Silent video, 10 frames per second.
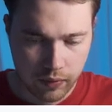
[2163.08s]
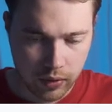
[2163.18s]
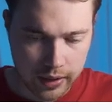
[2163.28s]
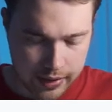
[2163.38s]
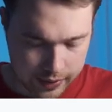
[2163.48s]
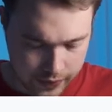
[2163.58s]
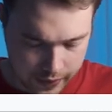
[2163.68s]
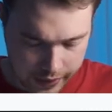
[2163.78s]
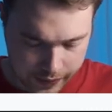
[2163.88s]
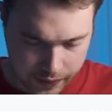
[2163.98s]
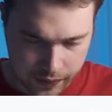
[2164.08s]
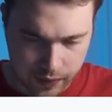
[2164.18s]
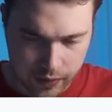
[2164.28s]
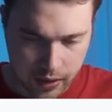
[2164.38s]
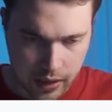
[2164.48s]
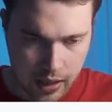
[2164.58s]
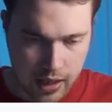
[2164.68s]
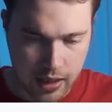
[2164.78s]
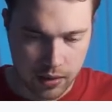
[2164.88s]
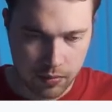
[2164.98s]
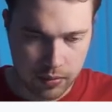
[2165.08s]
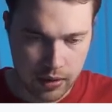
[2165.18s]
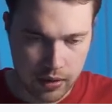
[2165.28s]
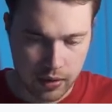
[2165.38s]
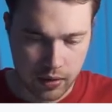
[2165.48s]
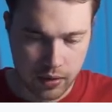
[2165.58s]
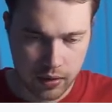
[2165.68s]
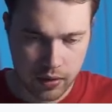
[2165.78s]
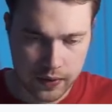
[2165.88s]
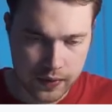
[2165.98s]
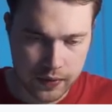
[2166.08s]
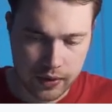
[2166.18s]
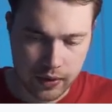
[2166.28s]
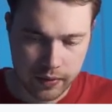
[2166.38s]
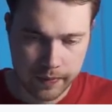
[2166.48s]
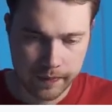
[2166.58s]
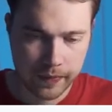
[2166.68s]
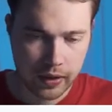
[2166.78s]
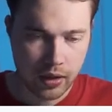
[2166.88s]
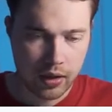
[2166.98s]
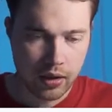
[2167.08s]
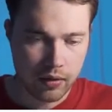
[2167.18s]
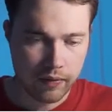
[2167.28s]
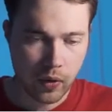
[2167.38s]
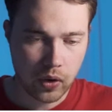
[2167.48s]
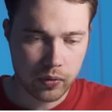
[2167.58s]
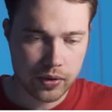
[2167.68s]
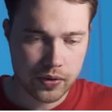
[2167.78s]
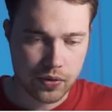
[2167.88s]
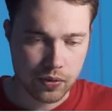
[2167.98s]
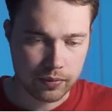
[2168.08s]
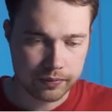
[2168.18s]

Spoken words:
any sets A, B, C, the following is true.